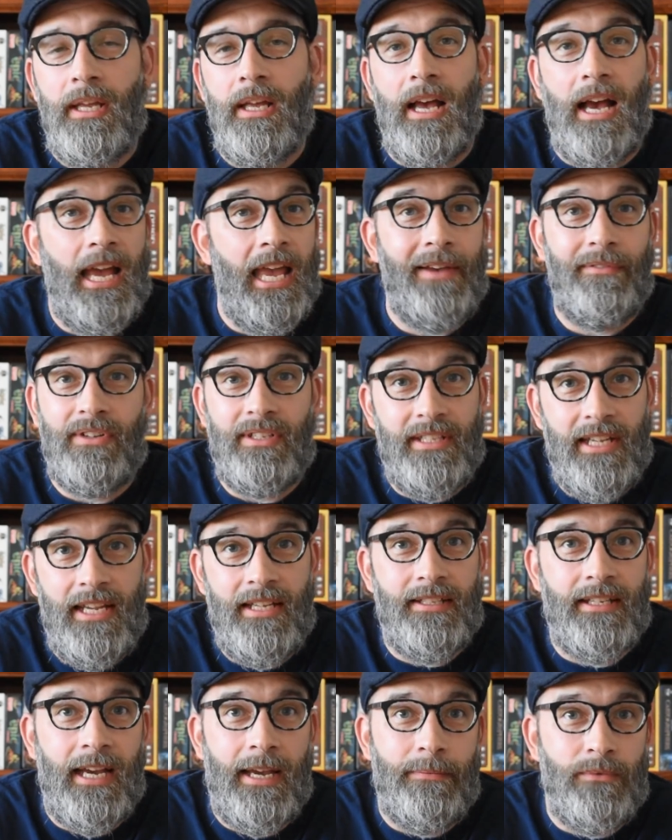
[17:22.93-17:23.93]
I have a
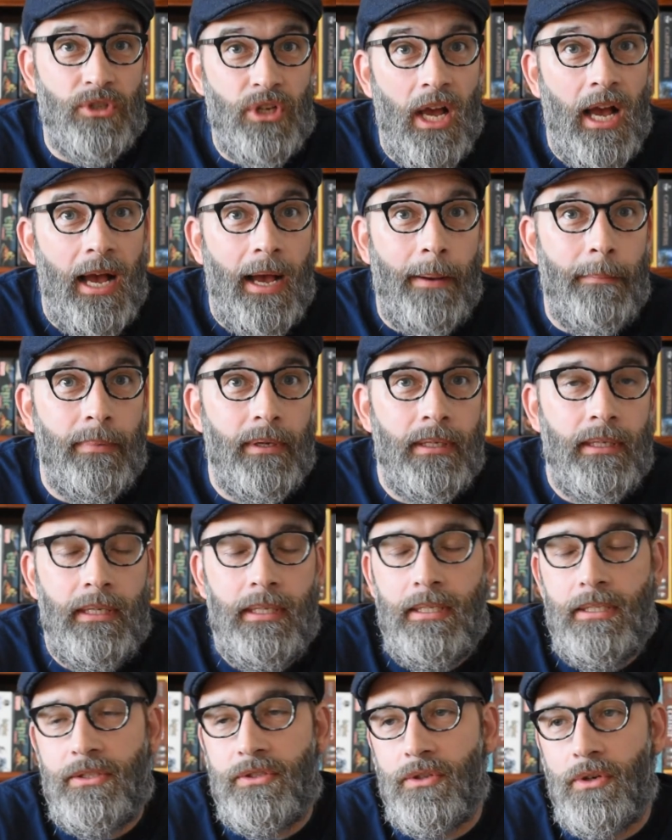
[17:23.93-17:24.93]
daytime job,
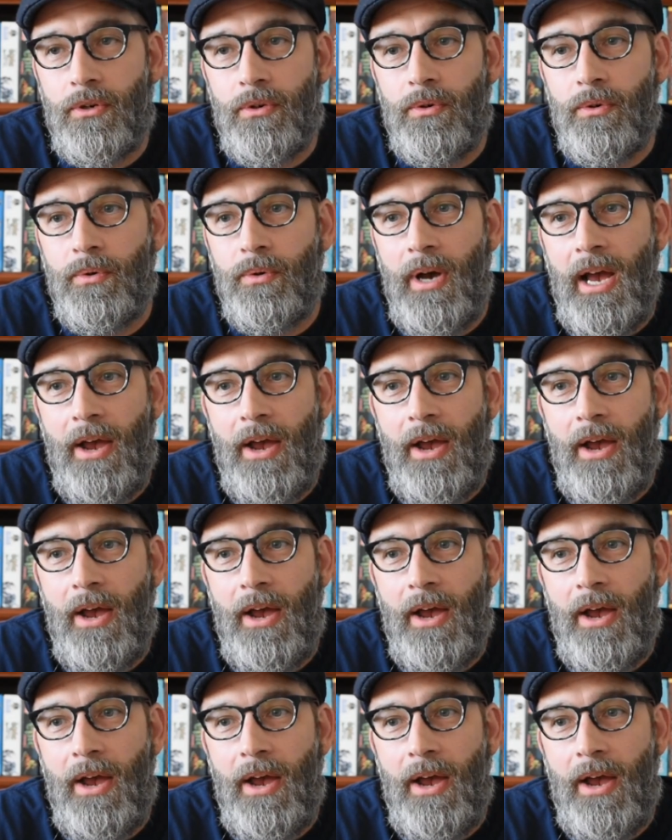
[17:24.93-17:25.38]
so